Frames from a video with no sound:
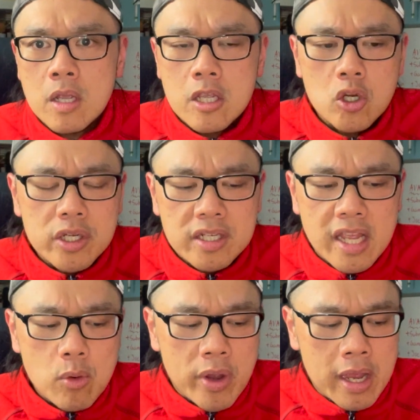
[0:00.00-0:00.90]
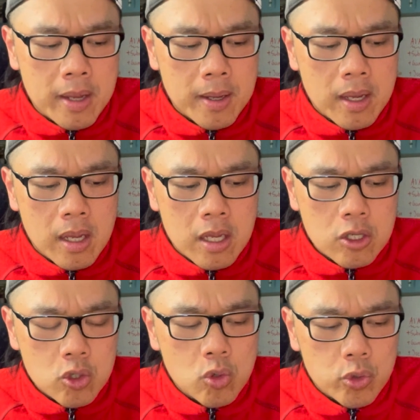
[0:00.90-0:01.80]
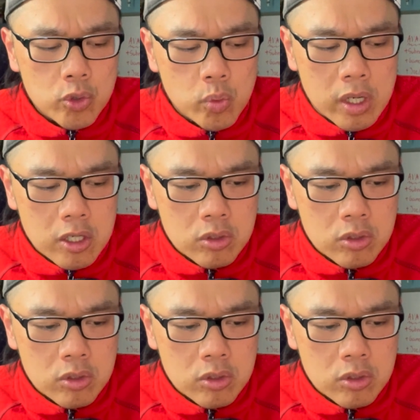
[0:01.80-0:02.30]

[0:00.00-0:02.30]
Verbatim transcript: You know, the day where you go to work,